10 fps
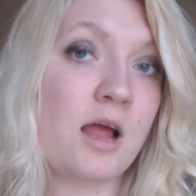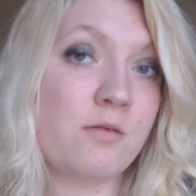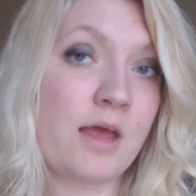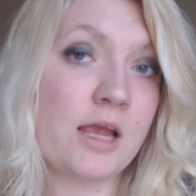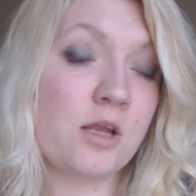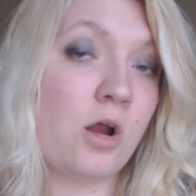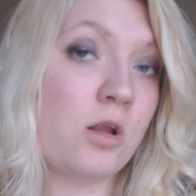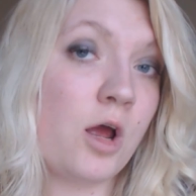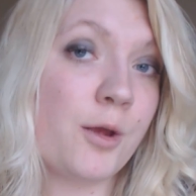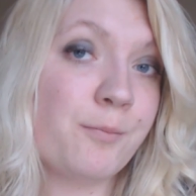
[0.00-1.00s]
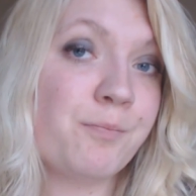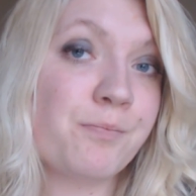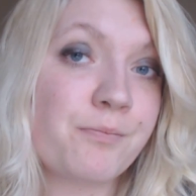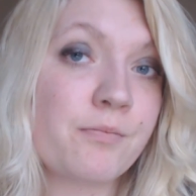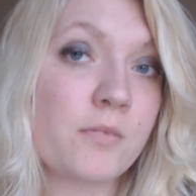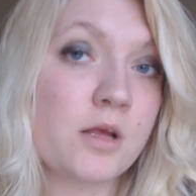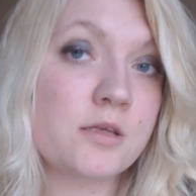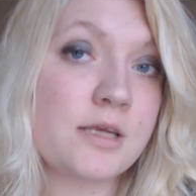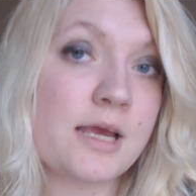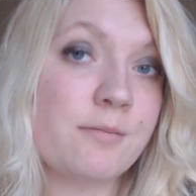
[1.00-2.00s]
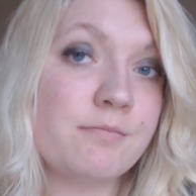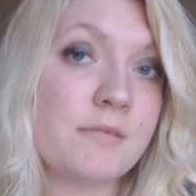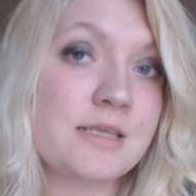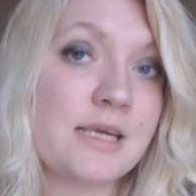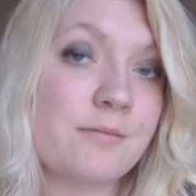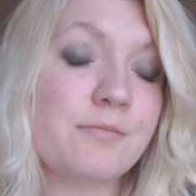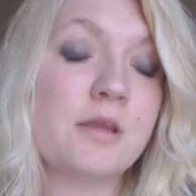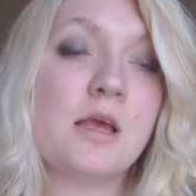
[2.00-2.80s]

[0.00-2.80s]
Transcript: and that you're not alone. So yeah, that's it.